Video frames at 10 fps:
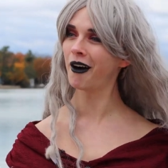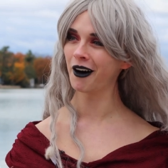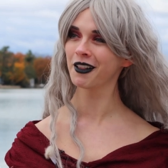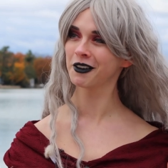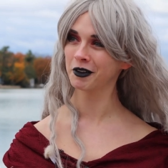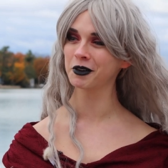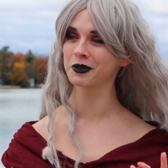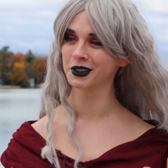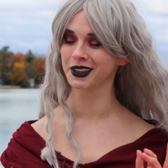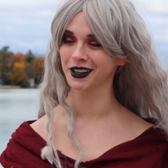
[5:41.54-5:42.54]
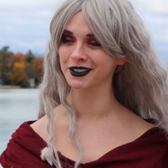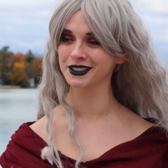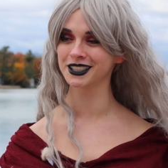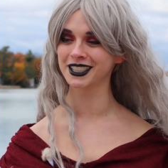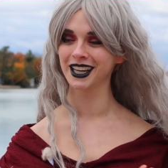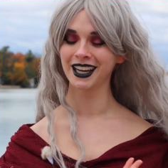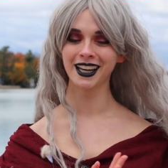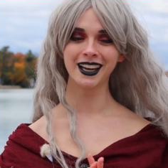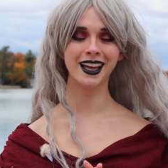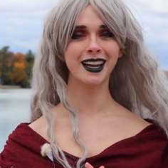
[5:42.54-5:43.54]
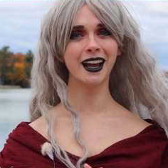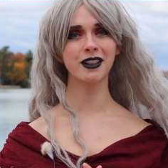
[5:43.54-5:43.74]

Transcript: all over those. And